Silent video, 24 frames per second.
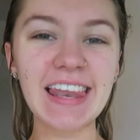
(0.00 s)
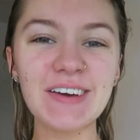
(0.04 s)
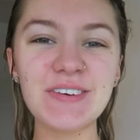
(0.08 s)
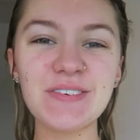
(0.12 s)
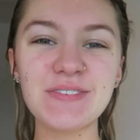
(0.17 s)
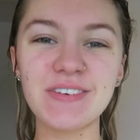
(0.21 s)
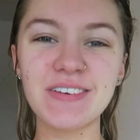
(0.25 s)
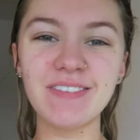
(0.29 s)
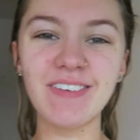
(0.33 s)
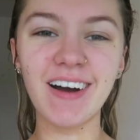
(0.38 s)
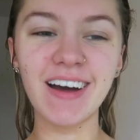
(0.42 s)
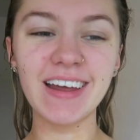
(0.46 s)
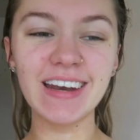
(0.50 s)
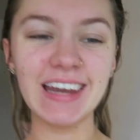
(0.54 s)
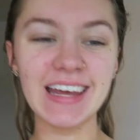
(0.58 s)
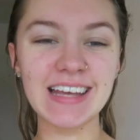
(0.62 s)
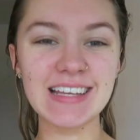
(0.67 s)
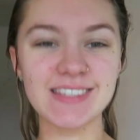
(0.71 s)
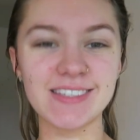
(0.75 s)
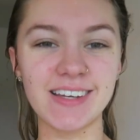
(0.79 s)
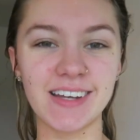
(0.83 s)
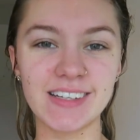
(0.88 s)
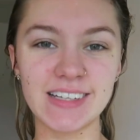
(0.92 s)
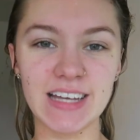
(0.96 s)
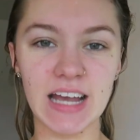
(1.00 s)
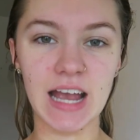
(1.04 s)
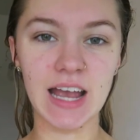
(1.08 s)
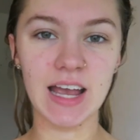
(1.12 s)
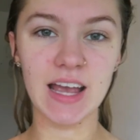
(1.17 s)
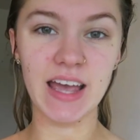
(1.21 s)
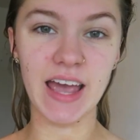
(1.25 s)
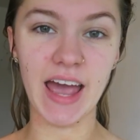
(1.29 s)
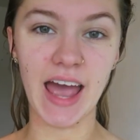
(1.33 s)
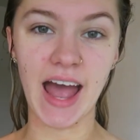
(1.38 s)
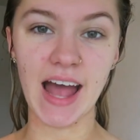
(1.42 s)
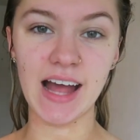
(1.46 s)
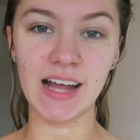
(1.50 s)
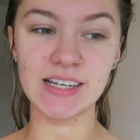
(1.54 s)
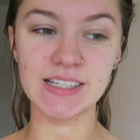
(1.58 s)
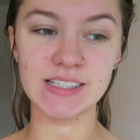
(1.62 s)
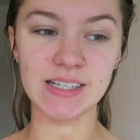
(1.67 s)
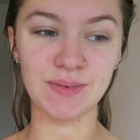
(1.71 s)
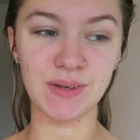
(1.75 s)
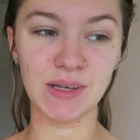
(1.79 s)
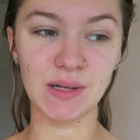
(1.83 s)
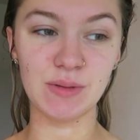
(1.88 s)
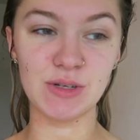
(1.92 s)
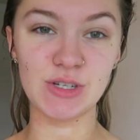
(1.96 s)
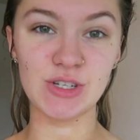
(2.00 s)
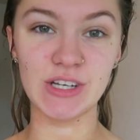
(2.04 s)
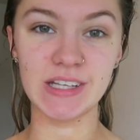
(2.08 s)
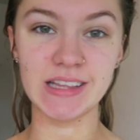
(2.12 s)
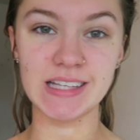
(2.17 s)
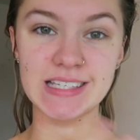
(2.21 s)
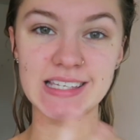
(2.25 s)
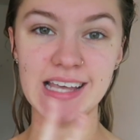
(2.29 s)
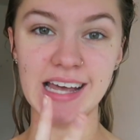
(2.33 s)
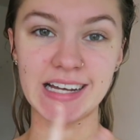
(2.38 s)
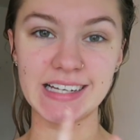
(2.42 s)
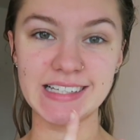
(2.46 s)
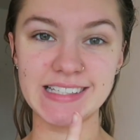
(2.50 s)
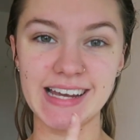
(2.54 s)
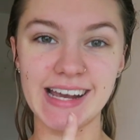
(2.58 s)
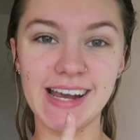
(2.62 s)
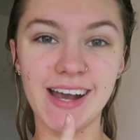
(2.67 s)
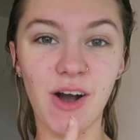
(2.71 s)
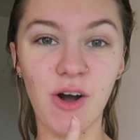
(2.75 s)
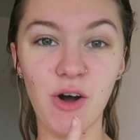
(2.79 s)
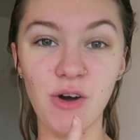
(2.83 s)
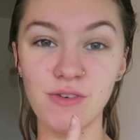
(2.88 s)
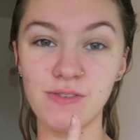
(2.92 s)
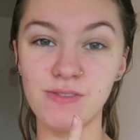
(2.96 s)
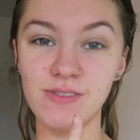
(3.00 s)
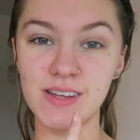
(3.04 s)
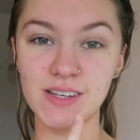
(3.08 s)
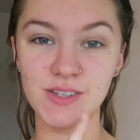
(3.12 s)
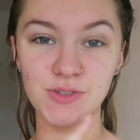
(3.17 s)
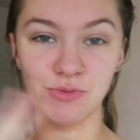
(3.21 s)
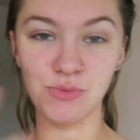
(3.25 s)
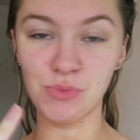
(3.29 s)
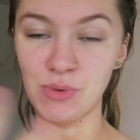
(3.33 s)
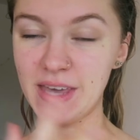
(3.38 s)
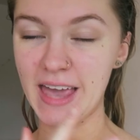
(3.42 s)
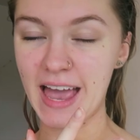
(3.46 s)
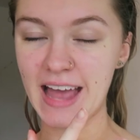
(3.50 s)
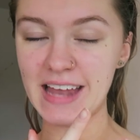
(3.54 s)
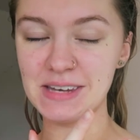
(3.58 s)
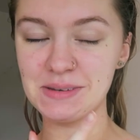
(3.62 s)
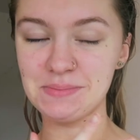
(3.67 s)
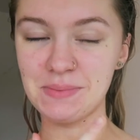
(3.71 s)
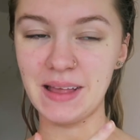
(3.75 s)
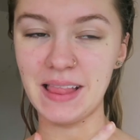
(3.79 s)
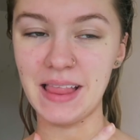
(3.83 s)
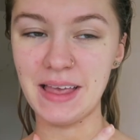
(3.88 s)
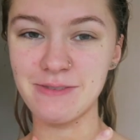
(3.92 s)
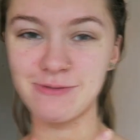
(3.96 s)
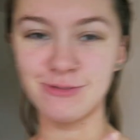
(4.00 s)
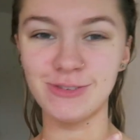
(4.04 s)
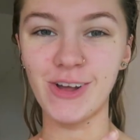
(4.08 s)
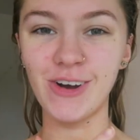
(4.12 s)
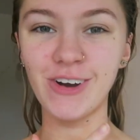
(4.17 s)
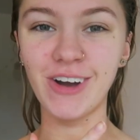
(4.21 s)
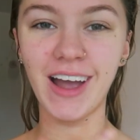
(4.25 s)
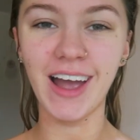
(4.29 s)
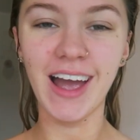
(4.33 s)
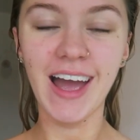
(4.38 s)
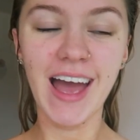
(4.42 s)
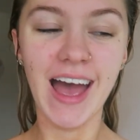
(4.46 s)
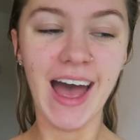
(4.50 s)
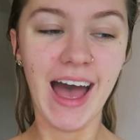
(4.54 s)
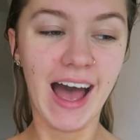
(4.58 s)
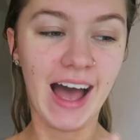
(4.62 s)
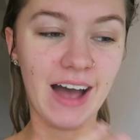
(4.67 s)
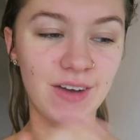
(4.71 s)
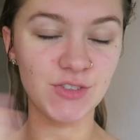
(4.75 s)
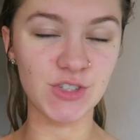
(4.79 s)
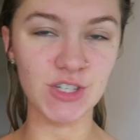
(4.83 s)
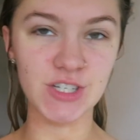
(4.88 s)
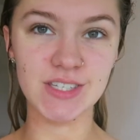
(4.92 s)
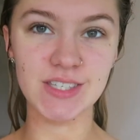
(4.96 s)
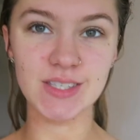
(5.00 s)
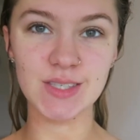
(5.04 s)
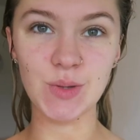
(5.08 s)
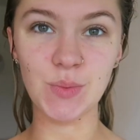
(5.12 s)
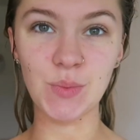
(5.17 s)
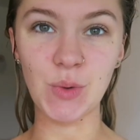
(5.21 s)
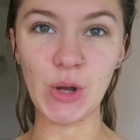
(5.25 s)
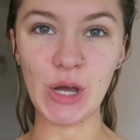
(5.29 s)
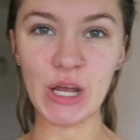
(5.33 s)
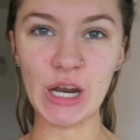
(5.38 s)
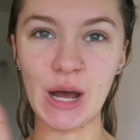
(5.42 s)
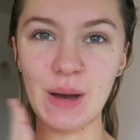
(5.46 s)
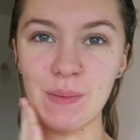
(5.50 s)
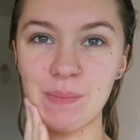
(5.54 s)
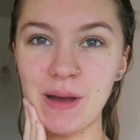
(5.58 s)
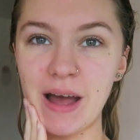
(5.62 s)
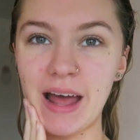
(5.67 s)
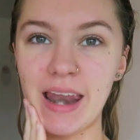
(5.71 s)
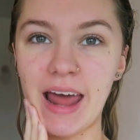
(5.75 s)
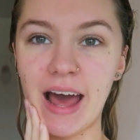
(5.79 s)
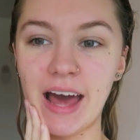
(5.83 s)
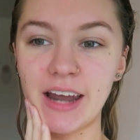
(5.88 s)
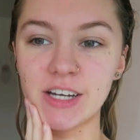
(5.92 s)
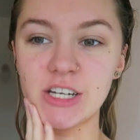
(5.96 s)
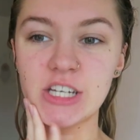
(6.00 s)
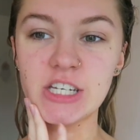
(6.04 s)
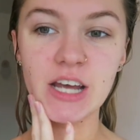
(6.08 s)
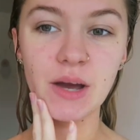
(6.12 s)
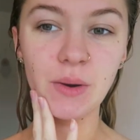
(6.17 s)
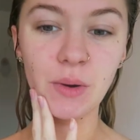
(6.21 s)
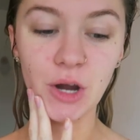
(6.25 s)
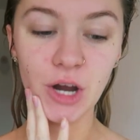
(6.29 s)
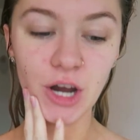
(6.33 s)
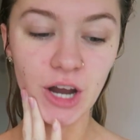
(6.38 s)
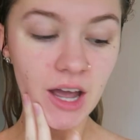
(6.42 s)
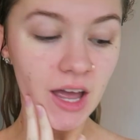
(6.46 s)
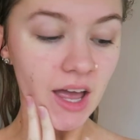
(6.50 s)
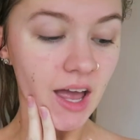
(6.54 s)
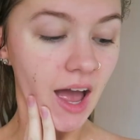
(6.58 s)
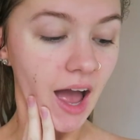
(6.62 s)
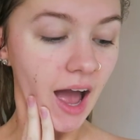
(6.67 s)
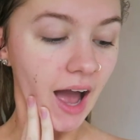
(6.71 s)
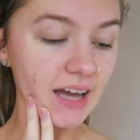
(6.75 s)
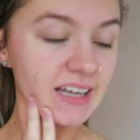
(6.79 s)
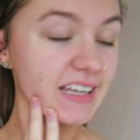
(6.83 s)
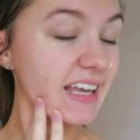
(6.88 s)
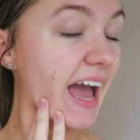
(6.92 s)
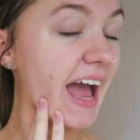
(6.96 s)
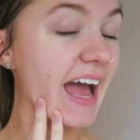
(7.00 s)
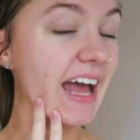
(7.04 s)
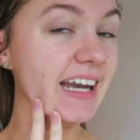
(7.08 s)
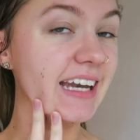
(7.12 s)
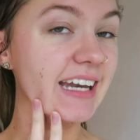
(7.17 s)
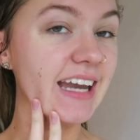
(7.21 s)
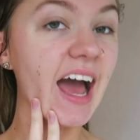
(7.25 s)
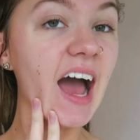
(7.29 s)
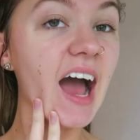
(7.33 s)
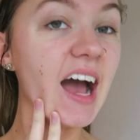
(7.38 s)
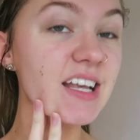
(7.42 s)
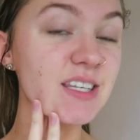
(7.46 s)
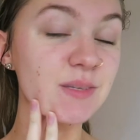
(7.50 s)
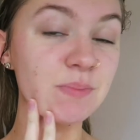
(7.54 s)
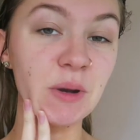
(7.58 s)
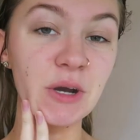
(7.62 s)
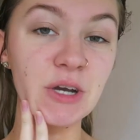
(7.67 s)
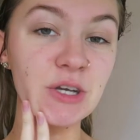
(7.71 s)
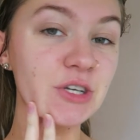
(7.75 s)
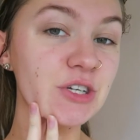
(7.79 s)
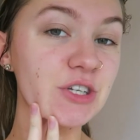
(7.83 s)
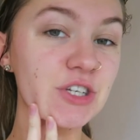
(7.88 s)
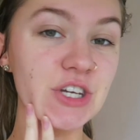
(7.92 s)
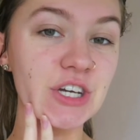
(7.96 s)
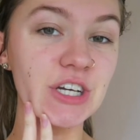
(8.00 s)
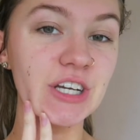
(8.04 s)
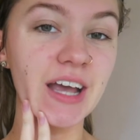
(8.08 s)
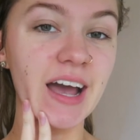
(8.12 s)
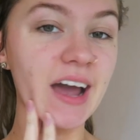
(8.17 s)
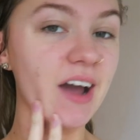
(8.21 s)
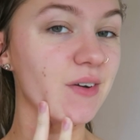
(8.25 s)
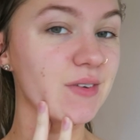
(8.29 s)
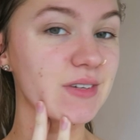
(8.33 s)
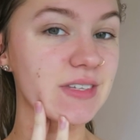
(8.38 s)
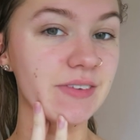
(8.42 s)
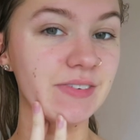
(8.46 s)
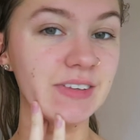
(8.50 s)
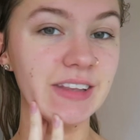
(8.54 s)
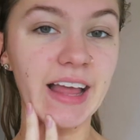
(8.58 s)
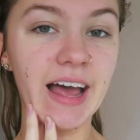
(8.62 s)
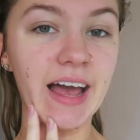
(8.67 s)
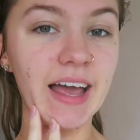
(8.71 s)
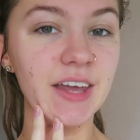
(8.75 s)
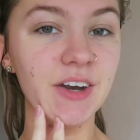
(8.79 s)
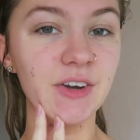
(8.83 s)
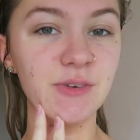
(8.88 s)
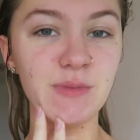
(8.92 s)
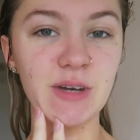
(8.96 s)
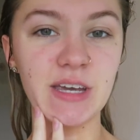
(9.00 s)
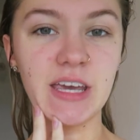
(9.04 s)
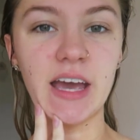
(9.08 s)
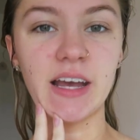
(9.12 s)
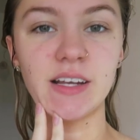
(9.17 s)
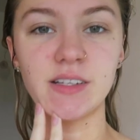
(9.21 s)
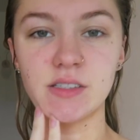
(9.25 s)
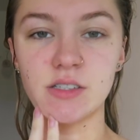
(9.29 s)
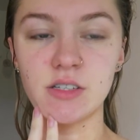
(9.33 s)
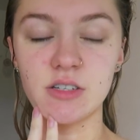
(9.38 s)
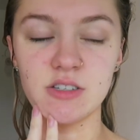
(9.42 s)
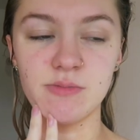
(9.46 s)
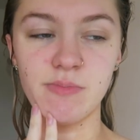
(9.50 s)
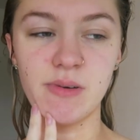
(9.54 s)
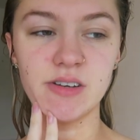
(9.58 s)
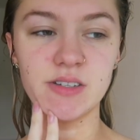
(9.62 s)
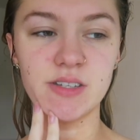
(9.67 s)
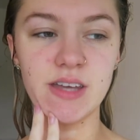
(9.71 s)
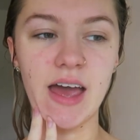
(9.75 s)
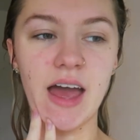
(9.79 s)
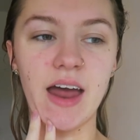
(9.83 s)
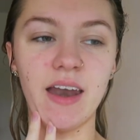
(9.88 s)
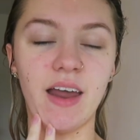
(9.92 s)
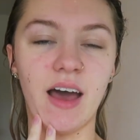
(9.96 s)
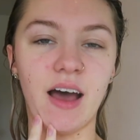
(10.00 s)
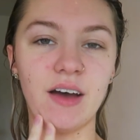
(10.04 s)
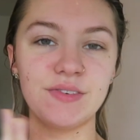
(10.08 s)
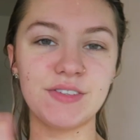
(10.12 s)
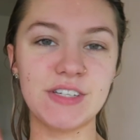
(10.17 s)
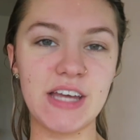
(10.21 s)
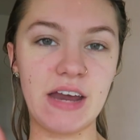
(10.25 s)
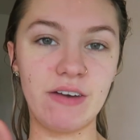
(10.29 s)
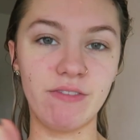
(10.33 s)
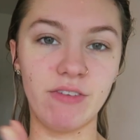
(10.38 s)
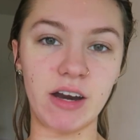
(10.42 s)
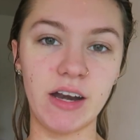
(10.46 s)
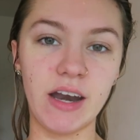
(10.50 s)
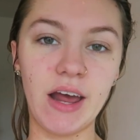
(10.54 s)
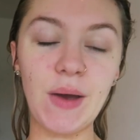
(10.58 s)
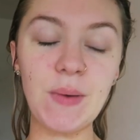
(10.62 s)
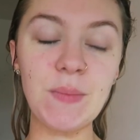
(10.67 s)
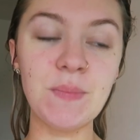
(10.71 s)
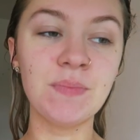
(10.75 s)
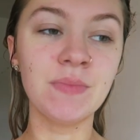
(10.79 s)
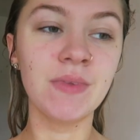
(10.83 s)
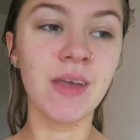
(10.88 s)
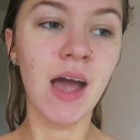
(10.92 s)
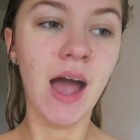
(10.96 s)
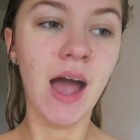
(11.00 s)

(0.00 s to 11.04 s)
Hello everyone, it's Sunday and I'm going to be doing the second day of this Weekend About Life vlog. I've just woken up and had a shower. Again, as per usual, I always have a lie-in on weekends, so it's about 10, half 10 right now.